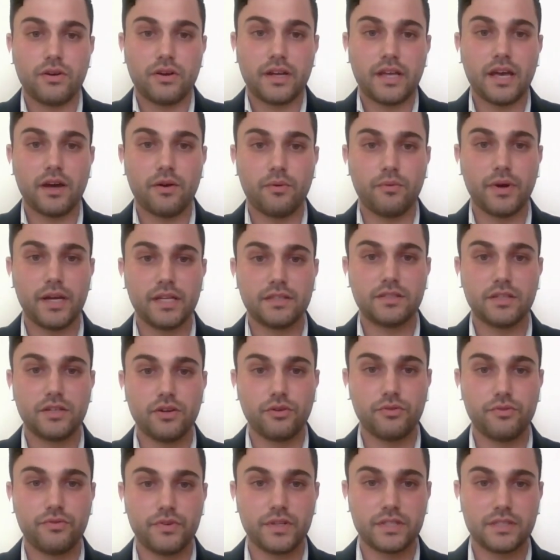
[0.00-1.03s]
can't wait to
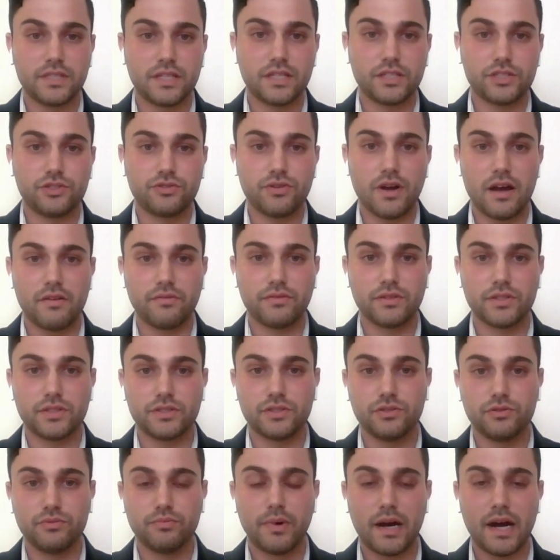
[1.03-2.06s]
go visit and travel in
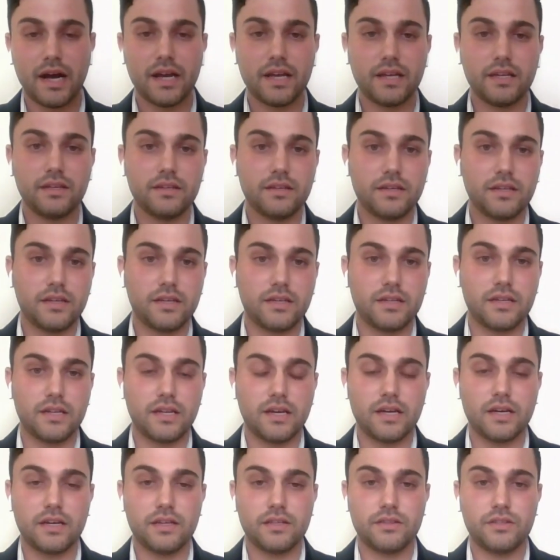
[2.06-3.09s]
Dubai, in
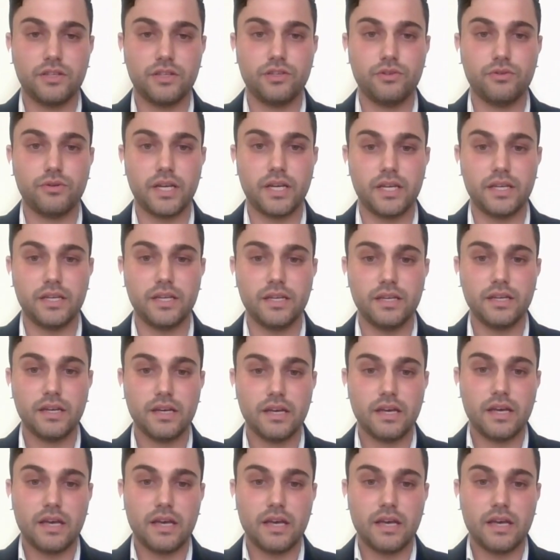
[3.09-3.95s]
uh, the UAE,